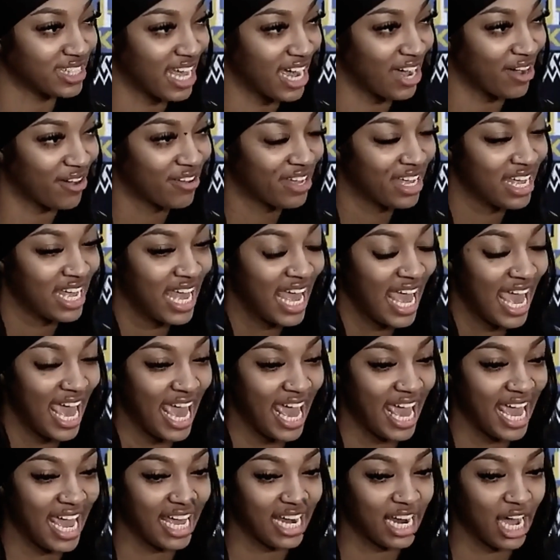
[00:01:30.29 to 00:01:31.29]
What we're
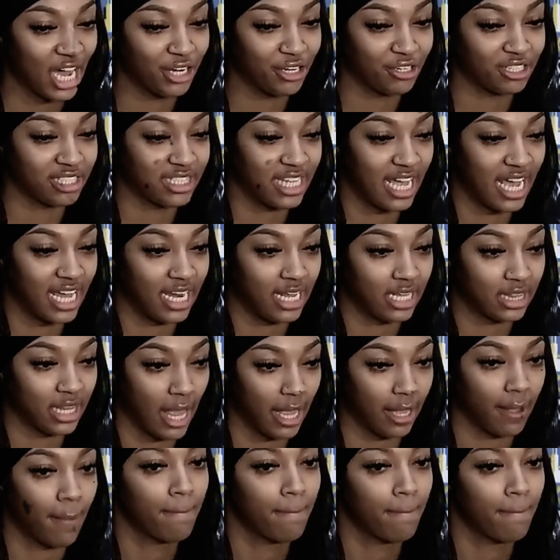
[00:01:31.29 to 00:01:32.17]
witnessing in Indiana is a